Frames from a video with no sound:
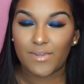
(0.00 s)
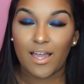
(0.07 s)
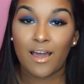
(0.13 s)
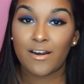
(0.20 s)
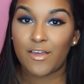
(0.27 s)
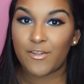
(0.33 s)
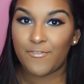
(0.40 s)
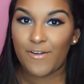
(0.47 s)

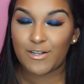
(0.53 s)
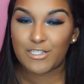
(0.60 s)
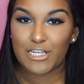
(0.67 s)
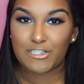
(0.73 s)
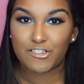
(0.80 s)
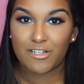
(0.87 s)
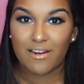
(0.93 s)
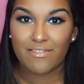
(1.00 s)
Another
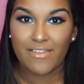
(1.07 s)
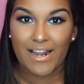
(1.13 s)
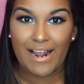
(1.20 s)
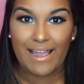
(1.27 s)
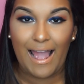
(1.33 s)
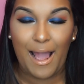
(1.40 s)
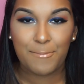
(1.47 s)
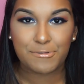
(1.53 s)
foundation that
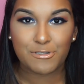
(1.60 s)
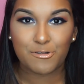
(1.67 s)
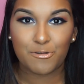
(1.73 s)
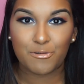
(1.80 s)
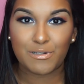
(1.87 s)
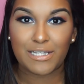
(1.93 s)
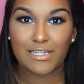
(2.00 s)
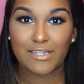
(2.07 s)
I
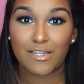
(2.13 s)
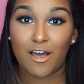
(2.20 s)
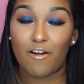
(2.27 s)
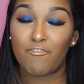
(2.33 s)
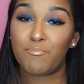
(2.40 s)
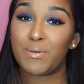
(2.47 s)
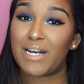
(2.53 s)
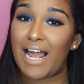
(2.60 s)
absolutely
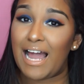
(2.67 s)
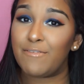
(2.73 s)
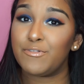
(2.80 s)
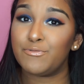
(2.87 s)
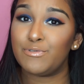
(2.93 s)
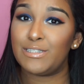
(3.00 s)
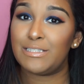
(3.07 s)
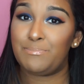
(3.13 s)
love but
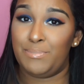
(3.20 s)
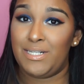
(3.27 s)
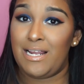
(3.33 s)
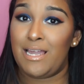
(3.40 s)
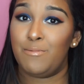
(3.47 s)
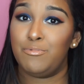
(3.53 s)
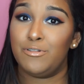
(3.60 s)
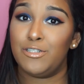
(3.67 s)
haven't really been
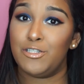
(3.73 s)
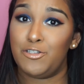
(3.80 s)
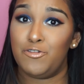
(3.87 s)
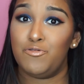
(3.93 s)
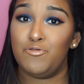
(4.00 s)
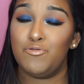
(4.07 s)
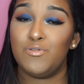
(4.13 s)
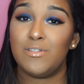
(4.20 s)
able to
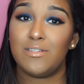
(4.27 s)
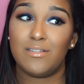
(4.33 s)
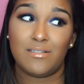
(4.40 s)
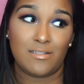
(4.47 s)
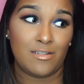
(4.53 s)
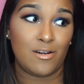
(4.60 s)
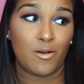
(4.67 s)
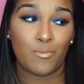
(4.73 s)
use,
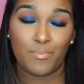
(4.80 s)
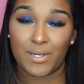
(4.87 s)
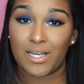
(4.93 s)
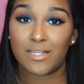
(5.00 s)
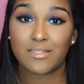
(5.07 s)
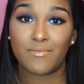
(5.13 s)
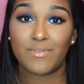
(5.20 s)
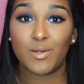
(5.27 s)
you know,
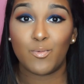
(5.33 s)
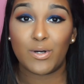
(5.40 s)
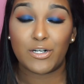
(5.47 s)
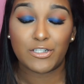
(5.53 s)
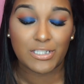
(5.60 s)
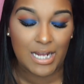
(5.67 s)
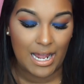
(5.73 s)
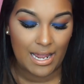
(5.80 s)
because of the
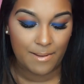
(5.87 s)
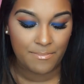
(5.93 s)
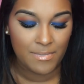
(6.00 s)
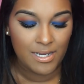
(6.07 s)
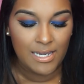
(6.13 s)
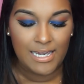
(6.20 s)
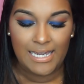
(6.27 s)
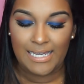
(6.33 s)
winter
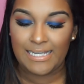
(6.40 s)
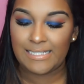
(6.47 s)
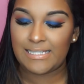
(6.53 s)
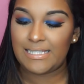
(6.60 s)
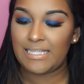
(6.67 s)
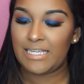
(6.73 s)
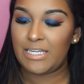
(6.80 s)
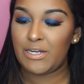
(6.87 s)
time,
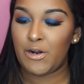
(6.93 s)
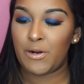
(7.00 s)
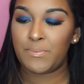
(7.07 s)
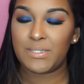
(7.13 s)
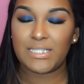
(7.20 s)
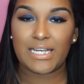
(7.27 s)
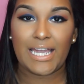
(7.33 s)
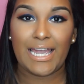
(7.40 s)
is the
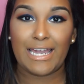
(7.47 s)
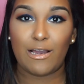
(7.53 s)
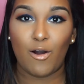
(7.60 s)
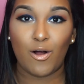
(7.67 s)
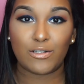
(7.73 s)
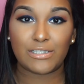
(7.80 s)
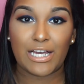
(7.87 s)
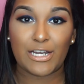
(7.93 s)
Urban Decay
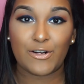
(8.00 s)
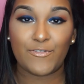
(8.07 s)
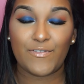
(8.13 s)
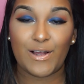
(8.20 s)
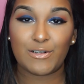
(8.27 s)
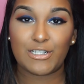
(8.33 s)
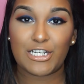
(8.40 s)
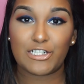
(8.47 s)
All Nighter
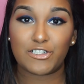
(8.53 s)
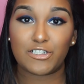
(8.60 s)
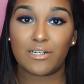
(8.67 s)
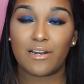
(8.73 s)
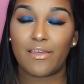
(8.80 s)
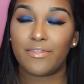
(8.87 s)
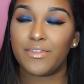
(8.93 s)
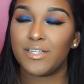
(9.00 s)

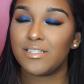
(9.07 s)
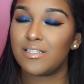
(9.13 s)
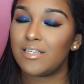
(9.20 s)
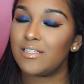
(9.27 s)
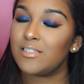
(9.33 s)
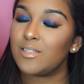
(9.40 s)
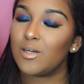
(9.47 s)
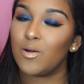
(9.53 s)
foundation. This
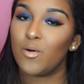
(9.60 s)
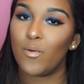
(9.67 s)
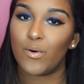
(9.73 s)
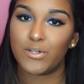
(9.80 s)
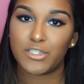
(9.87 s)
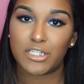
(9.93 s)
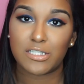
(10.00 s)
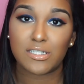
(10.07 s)
is
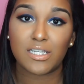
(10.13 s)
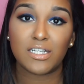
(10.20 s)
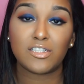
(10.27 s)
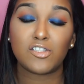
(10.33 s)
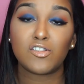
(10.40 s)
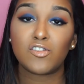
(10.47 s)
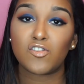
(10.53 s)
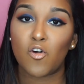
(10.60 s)
gorgeous.
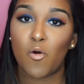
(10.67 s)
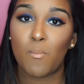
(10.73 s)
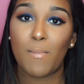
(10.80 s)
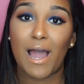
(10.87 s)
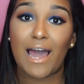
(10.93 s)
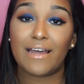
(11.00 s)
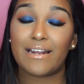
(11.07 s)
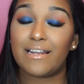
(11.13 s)
It's so
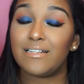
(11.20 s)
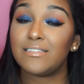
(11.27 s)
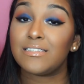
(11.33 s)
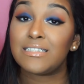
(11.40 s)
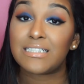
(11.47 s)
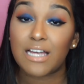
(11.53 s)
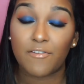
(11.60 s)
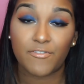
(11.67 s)
matte, and
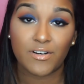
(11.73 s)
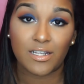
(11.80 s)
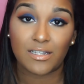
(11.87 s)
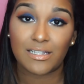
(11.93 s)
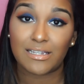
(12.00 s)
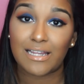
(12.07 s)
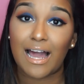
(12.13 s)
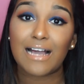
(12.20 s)
it
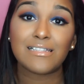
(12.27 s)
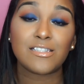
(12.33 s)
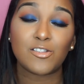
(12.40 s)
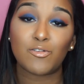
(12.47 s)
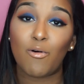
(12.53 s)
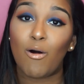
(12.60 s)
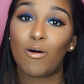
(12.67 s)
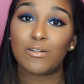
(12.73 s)
definitely lasts
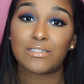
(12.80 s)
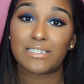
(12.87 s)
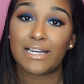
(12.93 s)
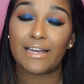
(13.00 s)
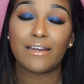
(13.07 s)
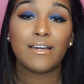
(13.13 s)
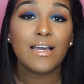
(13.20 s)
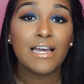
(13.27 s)
you all
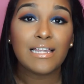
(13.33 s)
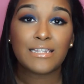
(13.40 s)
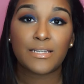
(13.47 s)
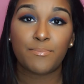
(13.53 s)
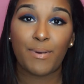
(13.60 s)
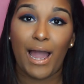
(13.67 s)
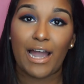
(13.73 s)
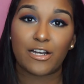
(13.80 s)
day.
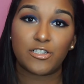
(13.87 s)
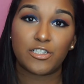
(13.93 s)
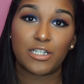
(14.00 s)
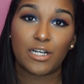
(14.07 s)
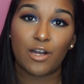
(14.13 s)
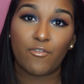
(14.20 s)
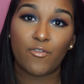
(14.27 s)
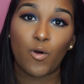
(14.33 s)
The
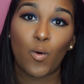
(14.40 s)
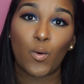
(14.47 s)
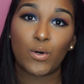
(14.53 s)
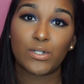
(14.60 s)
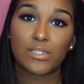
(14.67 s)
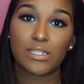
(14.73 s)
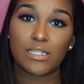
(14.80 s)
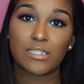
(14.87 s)
packaging, of
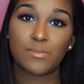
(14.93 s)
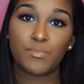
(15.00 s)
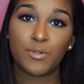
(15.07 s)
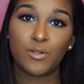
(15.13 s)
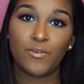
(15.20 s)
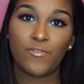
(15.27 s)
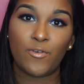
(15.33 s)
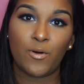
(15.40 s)
course, is
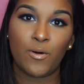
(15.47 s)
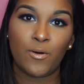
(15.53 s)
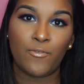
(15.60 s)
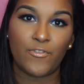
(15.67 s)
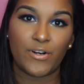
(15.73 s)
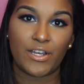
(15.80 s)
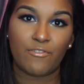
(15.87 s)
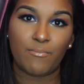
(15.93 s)
beautiful.
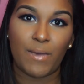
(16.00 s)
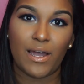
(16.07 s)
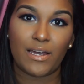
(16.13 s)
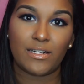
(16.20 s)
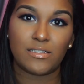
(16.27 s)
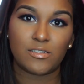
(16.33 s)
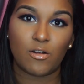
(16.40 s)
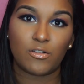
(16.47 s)
Forgive
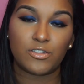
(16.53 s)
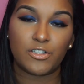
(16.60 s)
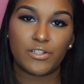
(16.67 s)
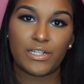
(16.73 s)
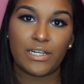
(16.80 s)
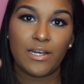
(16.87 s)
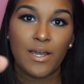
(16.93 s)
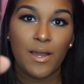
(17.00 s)
mine, it's all
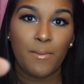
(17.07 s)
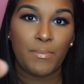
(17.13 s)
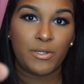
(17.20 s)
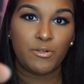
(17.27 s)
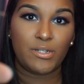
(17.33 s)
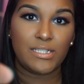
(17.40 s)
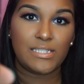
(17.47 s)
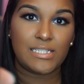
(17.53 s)
dirty, but
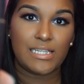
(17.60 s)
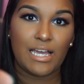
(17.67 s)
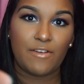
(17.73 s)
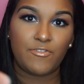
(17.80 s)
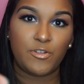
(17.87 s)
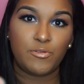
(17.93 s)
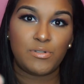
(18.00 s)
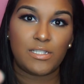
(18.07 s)
you can see
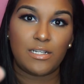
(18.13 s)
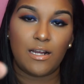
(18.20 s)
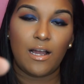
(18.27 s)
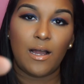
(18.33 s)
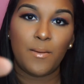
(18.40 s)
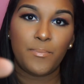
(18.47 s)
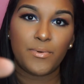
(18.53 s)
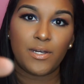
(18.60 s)
I've used it
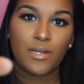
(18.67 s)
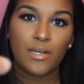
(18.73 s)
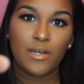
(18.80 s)
up.